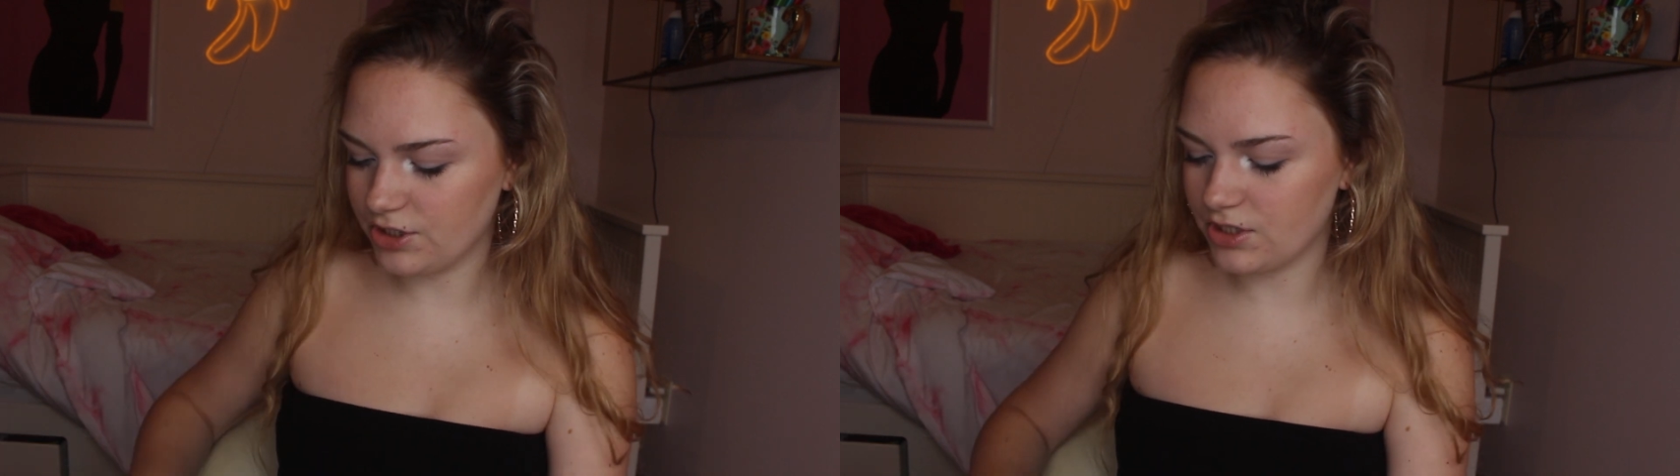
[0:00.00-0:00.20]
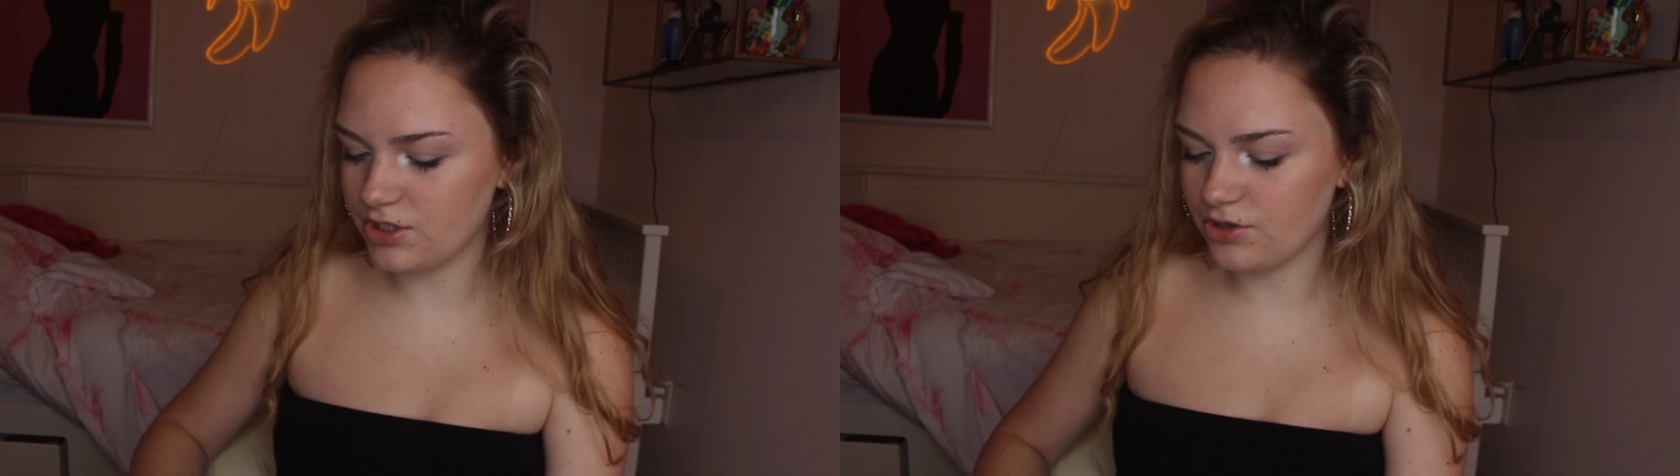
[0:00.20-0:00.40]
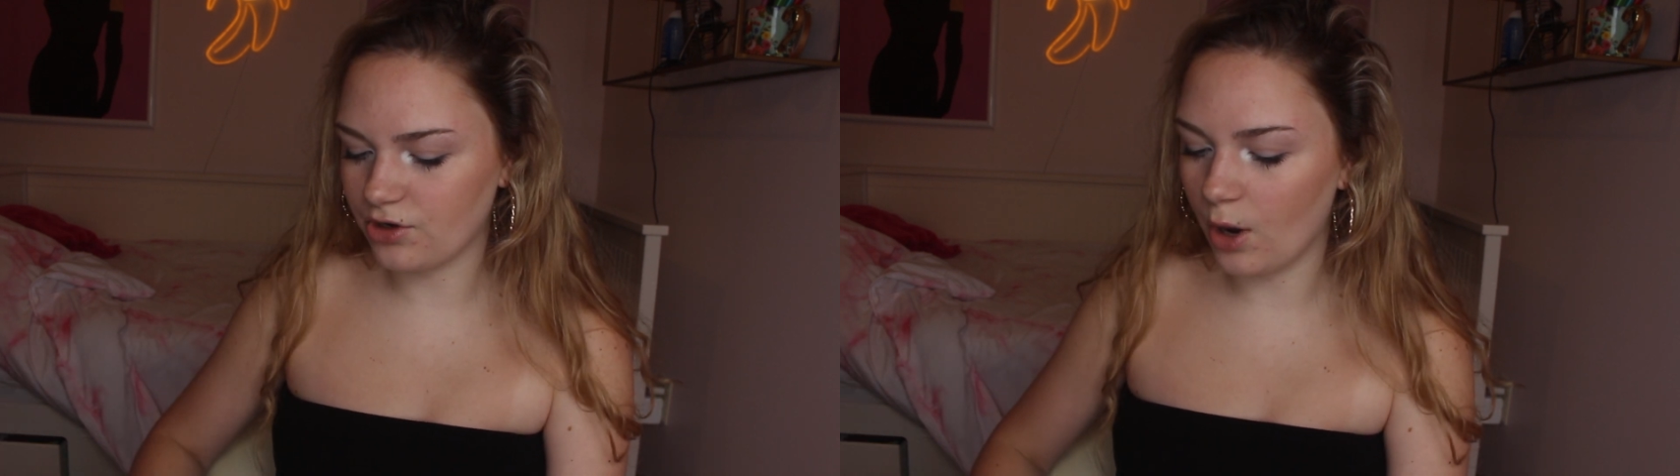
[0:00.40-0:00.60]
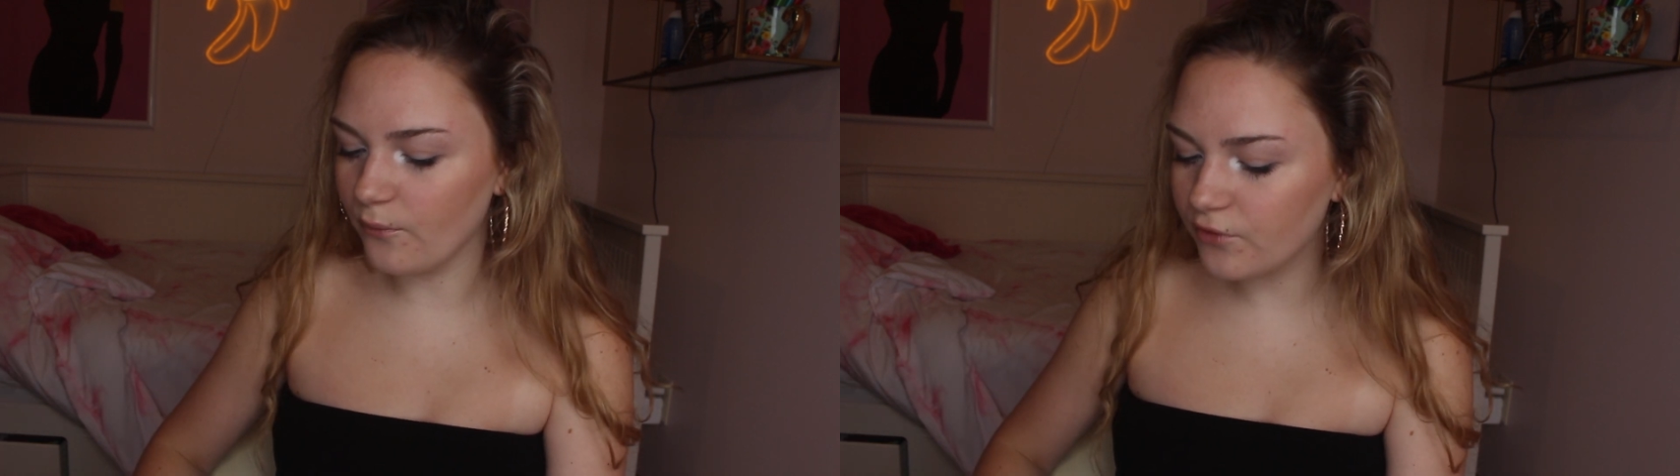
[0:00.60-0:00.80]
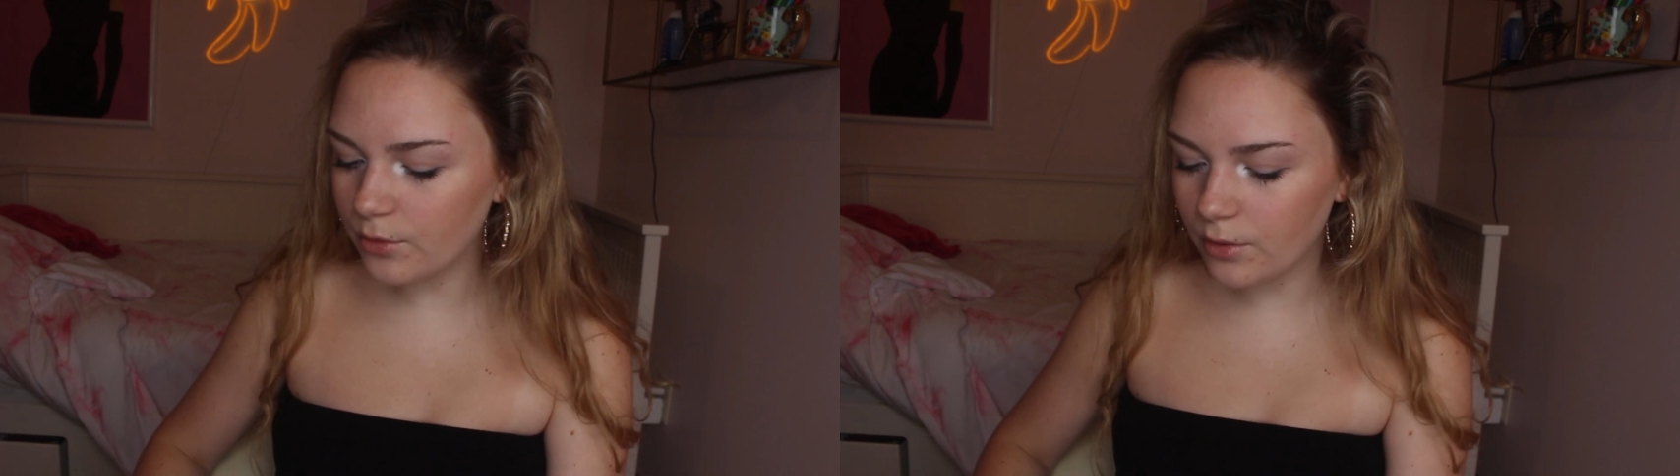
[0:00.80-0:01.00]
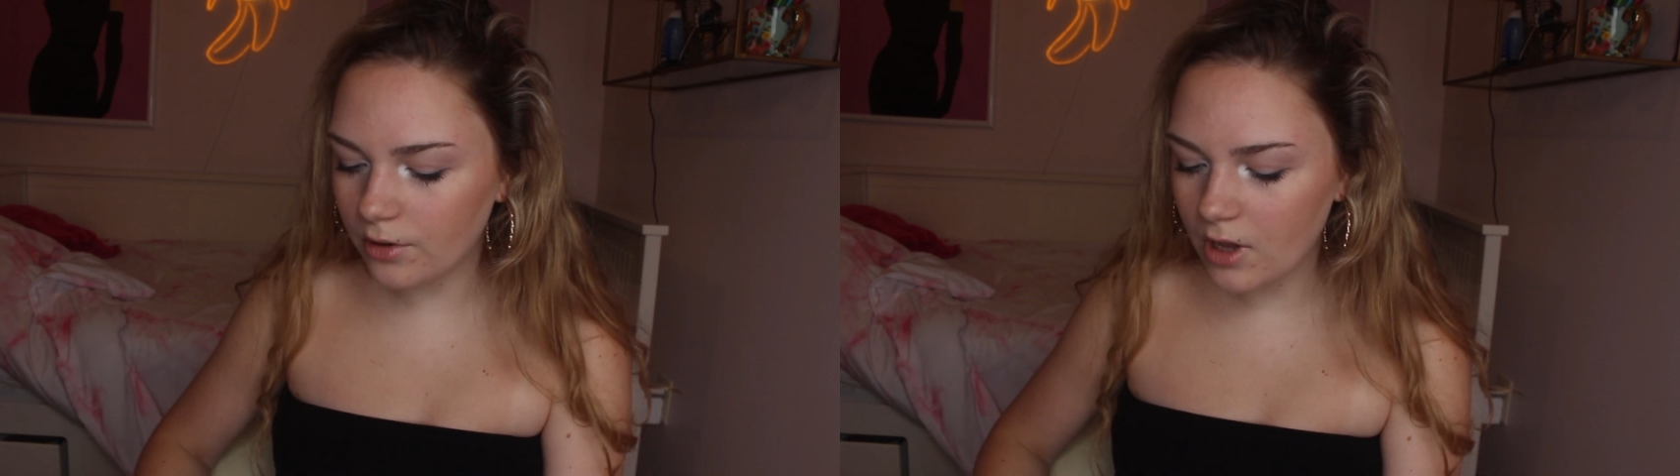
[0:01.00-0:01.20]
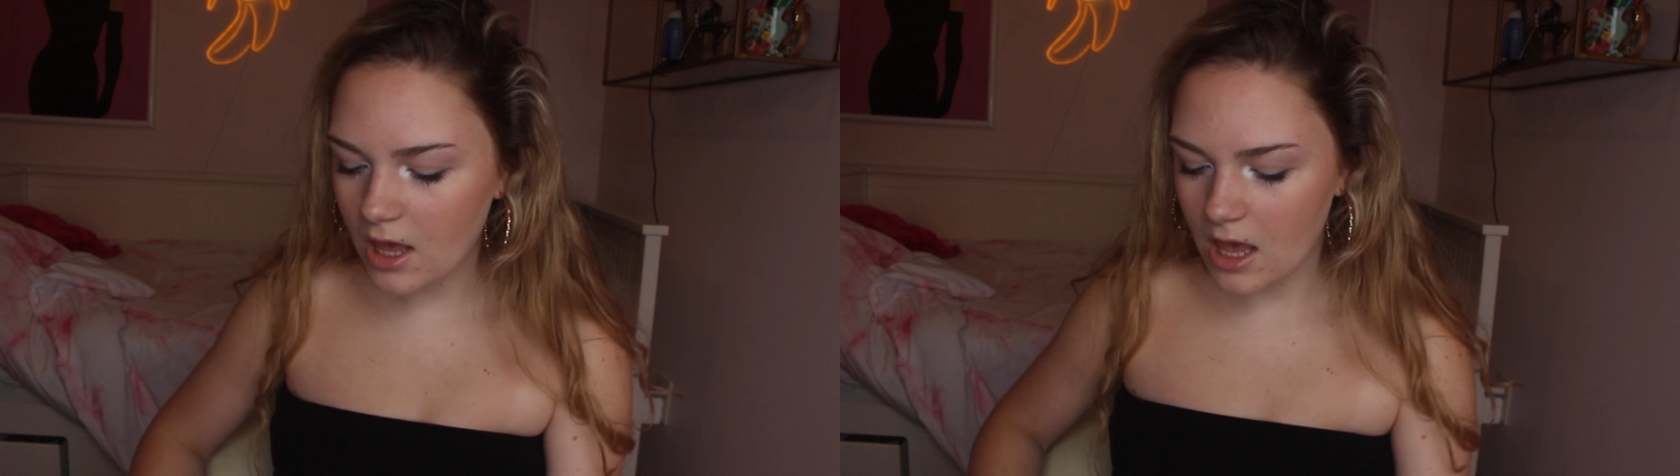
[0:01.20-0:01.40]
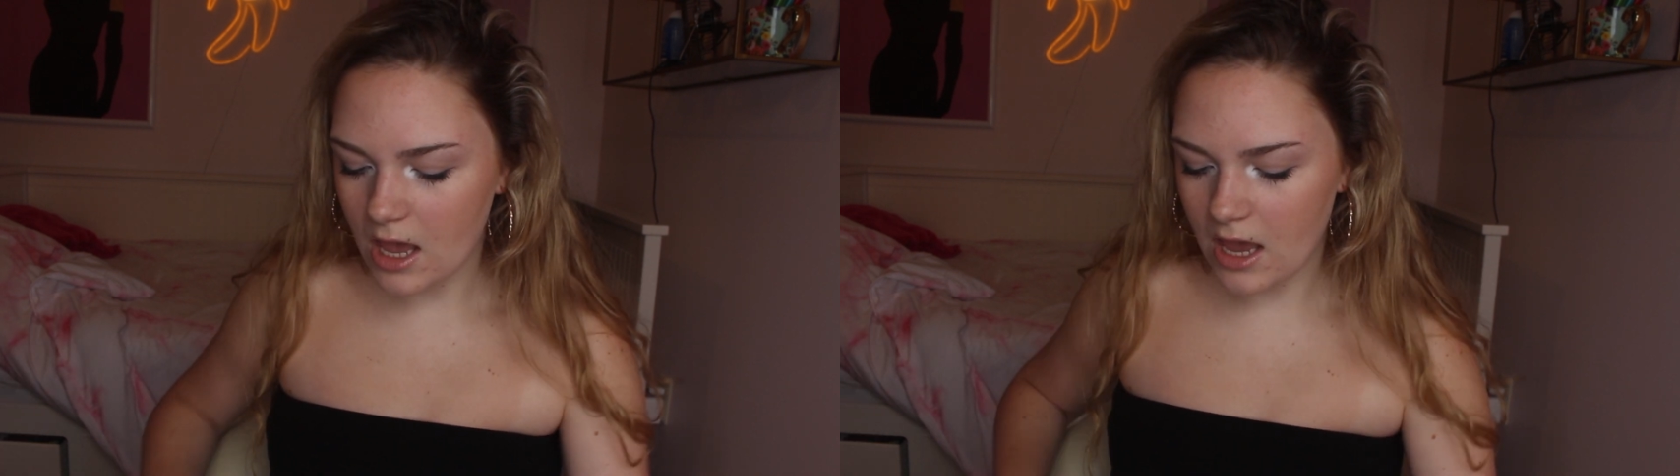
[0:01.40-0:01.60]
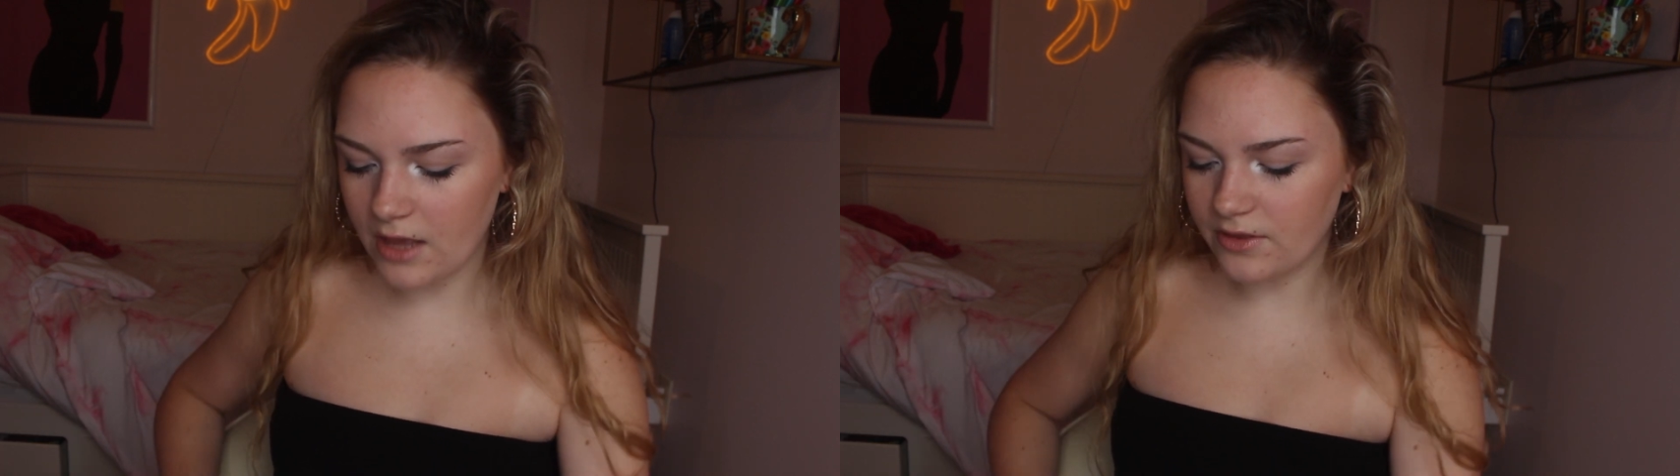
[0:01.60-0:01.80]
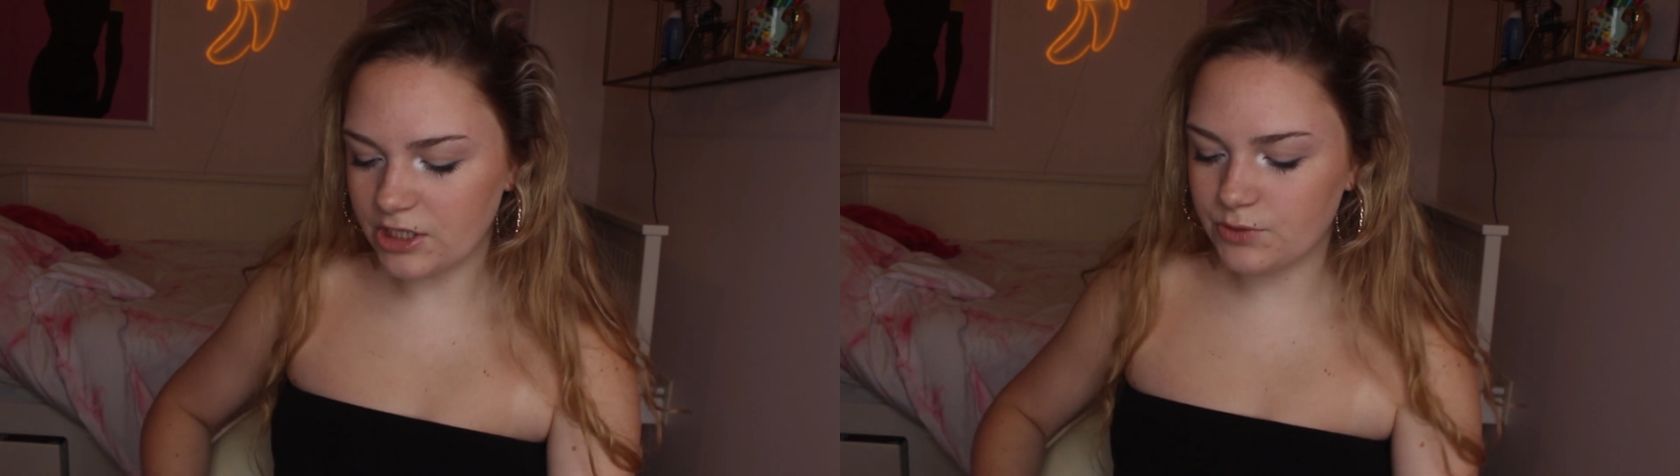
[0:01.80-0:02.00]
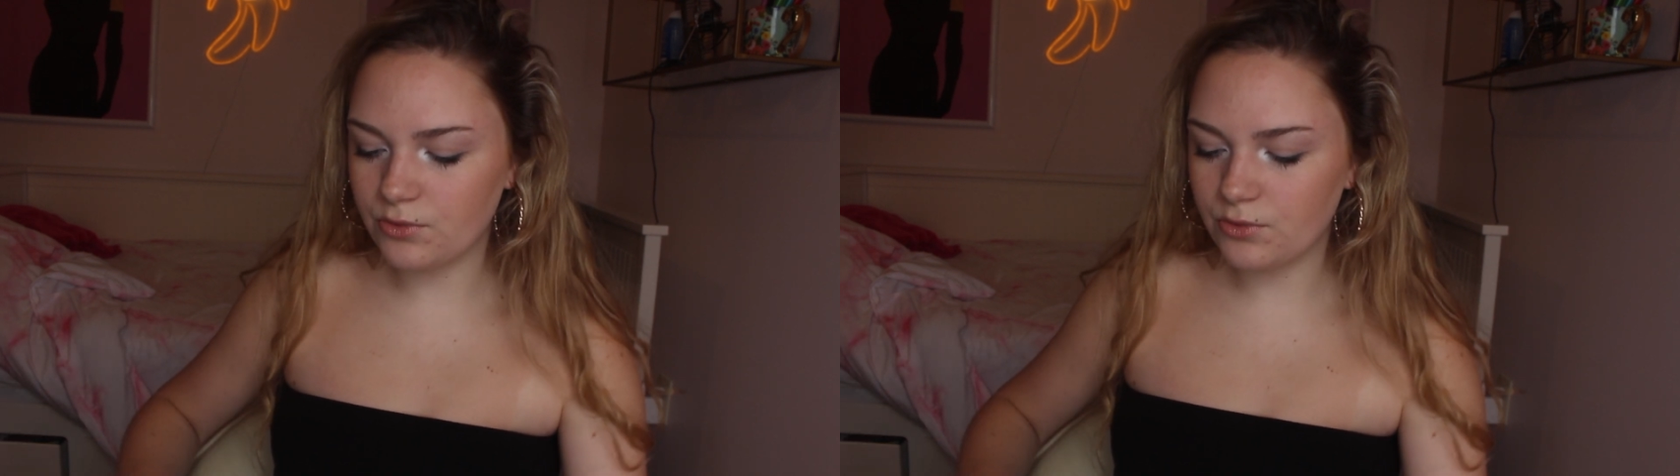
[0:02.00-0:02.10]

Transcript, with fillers: just because they're comfortable, and this